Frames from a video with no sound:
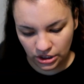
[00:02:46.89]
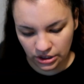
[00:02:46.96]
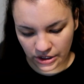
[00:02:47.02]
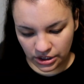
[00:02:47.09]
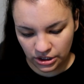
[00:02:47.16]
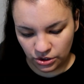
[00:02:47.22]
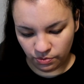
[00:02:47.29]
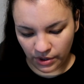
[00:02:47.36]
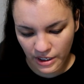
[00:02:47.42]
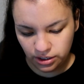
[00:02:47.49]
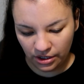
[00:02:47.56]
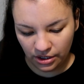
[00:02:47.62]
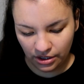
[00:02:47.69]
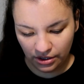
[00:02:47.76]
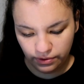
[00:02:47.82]
glitters
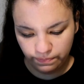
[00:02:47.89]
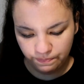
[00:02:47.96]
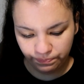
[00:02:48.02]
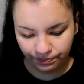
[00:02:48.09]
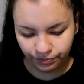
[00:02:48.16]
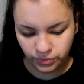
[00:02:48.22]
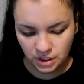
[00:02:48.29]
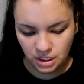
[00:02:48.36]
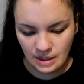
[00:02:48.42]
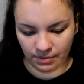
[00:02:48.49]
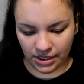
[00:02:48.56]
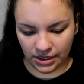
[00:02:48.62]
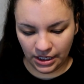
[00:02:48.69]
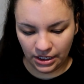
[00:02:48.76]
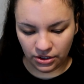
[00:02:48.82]
better. I
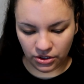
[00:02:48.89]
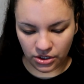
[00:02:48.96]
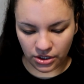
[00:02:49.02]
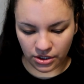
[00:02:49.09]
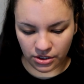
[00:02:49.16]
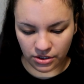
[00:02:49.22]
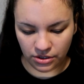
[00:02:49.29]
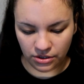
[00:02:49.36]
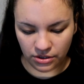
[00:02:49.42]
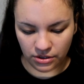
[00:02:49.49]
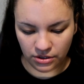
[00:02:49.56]
mean, they look,